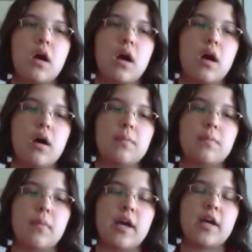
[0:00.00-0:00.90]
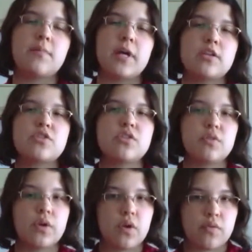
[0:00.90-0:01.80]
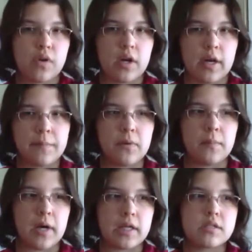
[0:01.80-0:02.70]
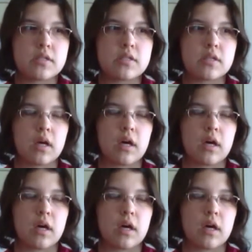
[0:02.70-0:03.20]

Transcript: Um, I managed to do it over a couple months.